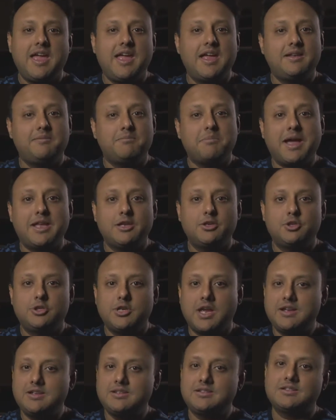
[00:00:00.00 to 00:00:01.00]
and by
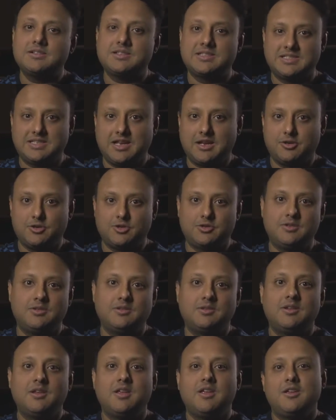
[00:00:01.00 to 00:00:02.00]
gentle
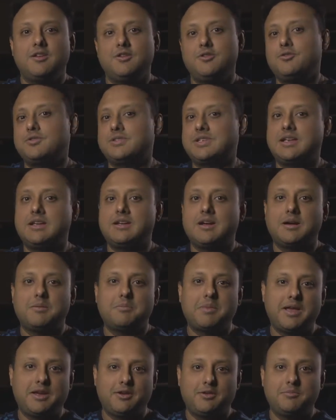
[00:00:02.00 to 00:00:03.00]
suction Using a
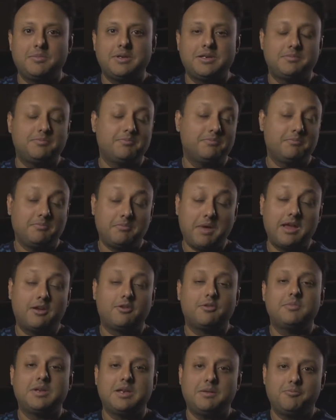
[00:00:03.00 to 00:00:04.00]

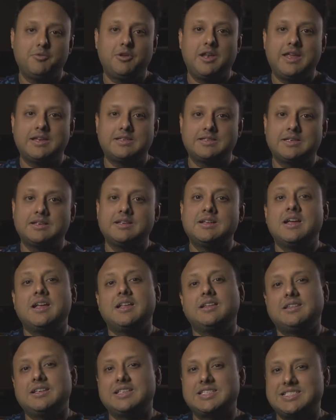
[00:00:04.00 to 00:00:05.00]
micromanipulator,
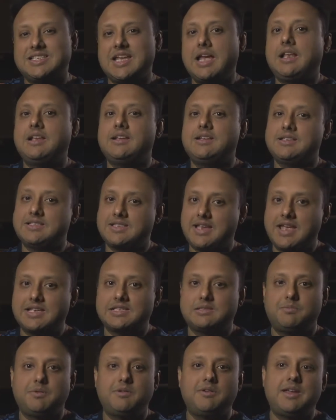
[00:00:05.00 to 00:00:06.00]
the cell is
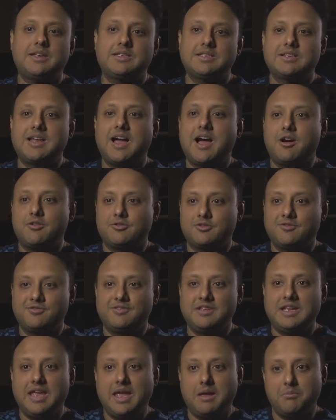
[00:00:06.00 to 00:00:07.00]
aspirated out
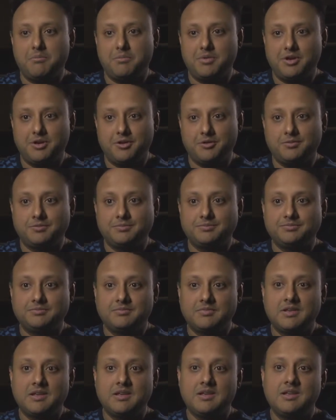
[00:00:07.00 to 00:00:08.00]
of the embryo.
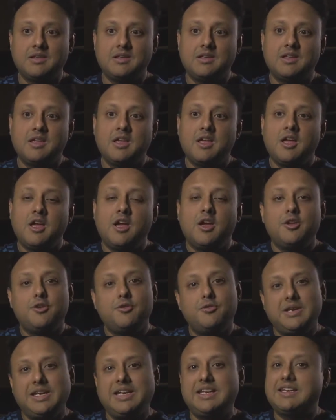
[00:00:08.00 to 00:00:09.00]

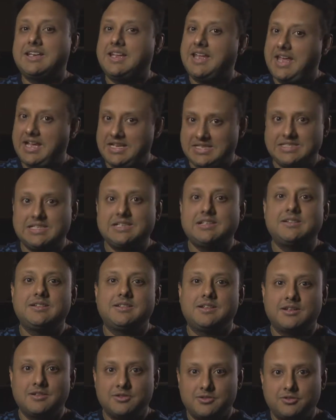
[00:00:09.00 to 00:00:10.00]
You need
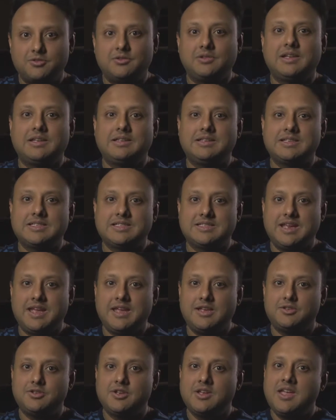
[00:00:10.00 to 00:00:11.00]
excellent control at this
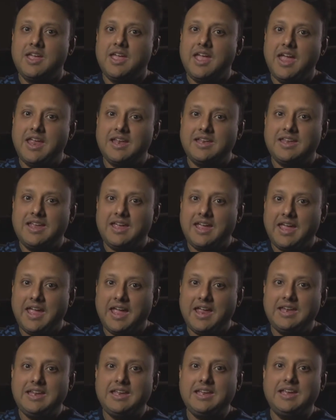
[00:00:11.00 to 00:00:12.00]
stage, and
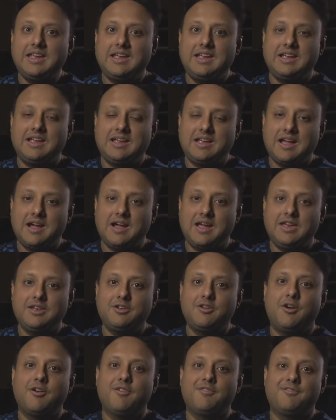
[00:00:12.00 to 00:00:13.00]
any
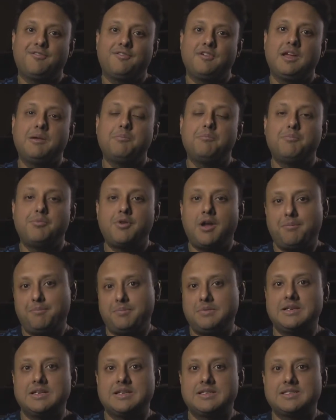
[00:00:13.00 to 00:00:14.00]
kind of
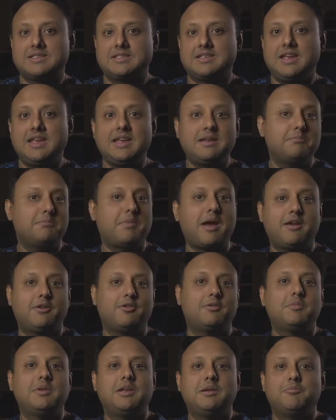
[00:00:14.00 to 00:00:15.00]
abruptness in
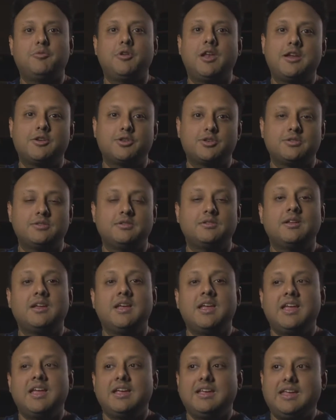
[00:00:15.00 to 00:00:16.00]
micromanipulation
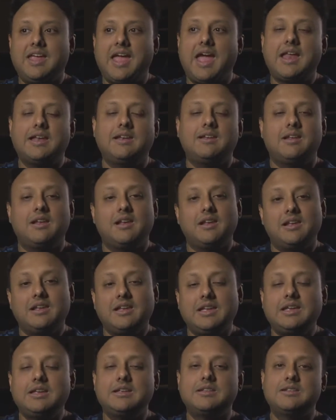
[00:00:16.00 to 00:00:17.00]
can
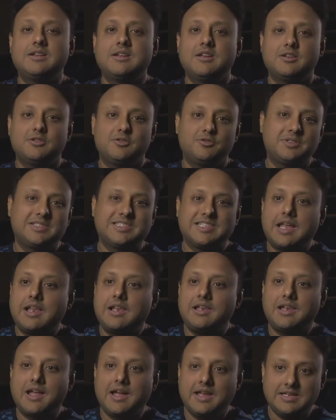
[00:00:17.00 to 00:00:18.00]
lead to cell
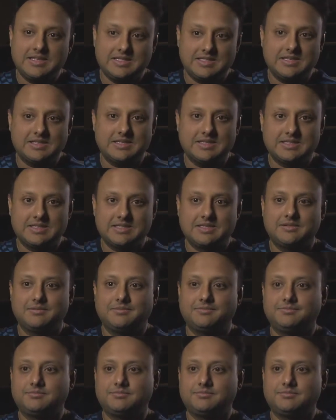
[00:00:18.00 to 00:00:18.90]
lysis.